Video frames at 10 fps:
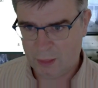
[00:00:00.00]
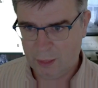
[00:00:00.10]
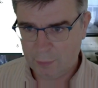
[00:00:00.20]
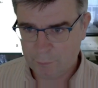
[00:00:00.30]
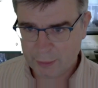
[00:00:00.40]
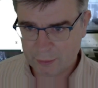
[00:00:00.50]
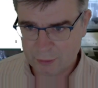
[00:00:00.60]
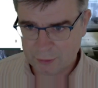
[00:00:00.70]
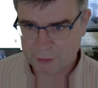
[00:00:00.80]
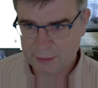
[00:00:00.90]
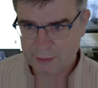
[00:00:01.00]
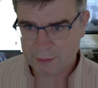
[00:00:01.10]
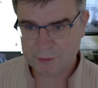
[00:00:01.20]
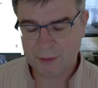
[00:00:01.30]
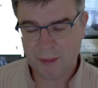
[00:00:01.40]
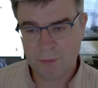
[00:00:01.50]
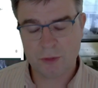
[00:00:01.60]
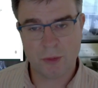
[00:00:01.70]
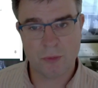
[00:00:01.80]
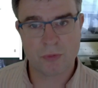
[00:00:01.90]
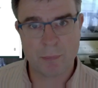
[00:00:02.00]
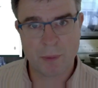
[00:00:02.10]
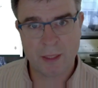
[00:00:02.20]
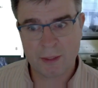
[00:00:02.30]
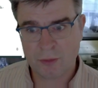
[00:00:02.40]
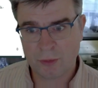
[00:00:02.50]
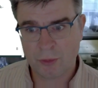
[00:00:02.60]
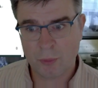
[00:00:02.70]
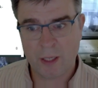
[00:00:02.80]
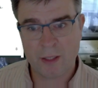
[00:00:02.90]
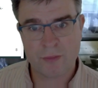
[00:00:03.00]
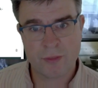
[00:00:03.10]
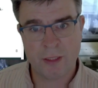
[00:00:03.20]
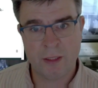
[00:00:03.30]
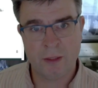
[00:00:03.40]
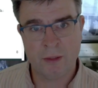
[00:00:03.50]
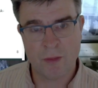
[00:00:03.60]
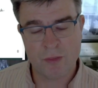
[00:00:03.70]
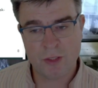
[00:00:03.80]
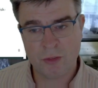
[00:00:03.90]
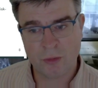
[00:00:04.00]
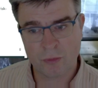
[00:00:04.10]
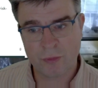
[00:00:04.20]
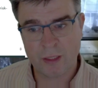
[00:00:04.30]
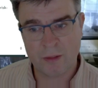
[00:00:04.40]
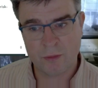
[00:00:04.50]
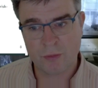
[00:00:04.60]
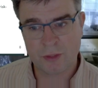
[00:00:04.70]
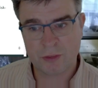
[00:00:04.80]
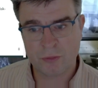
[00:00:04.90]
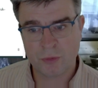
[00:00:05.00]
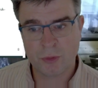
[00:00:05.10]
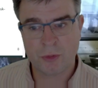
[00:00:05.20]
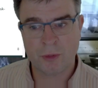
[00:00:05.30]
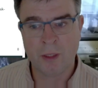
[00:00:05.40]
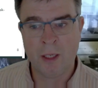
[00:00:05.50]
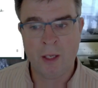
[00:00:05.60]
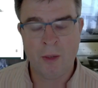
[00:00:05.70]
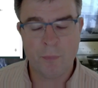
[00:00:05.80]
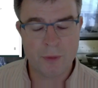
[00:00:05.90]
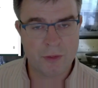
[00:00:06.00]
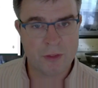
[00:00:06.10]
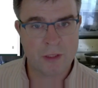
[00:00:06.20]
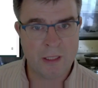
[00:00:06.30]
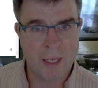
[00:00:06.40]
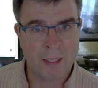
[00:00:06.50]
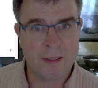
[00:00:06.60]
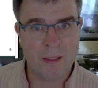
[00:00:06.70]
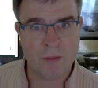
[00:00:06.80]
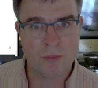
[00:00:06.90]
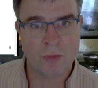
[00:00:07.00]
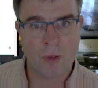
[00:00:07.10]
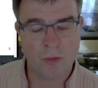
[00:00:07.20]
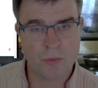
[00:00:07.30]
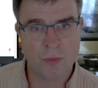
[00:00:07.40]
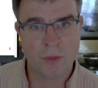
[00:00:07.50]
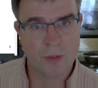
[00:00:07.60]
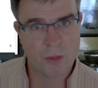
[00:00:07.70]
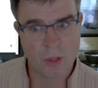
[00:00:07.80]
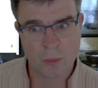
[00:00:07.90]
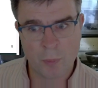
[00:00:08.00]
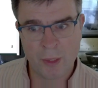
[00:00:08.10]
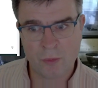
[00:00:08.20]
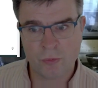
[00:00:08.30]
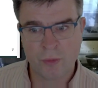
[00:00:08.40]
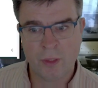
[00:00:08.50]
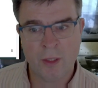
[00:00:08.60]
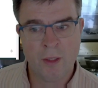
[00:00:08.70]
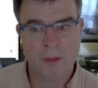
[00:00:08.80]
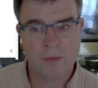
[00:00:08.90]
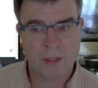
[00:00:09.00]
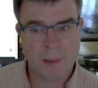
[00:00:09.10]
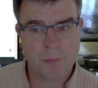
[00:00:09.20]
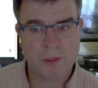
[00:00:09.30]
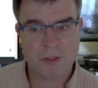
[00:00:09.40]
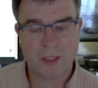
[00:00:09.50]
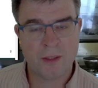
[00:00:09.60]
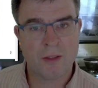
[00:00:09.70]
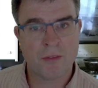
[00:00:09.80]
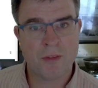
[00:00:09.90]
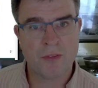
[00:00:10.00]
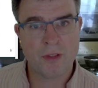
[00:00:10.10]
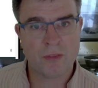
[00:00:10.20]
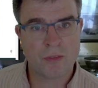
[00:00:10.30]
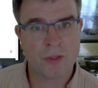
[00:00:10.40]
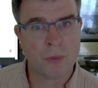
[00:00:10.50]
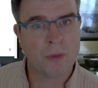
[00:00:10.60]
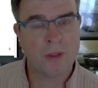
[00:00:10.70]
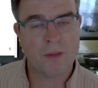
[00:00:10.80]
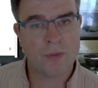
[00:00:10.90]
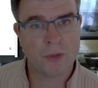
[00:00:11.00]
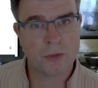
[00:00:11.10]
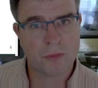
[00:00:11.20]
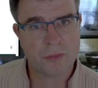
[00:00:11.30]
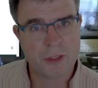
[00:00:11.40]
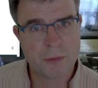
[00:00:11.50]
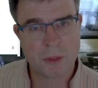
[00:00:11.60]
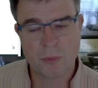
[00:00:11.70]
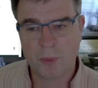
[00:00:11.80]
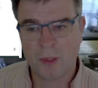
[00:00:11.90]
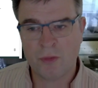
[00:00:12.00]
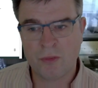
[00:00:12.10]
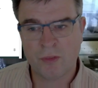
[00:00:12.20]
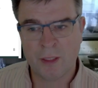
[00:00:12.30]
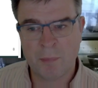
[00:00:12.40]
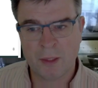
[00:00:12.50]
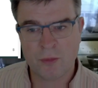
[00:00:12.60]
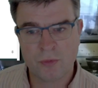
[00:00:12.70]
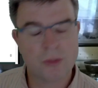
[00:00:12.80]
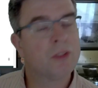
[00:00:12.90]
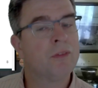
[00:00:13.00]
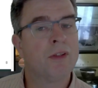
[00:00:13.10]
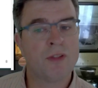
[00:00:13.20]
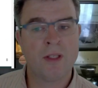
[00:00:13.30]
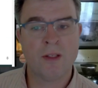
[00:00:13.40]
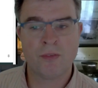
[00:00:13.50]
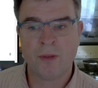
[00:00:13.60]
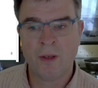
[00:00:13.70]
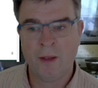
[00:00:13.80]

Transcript: And we can see this. So from the lecture you have the definition of relative risk aversion, which is the negative of our wealth times the second derivative of the utility function with respect to wealth divided by the first derivative.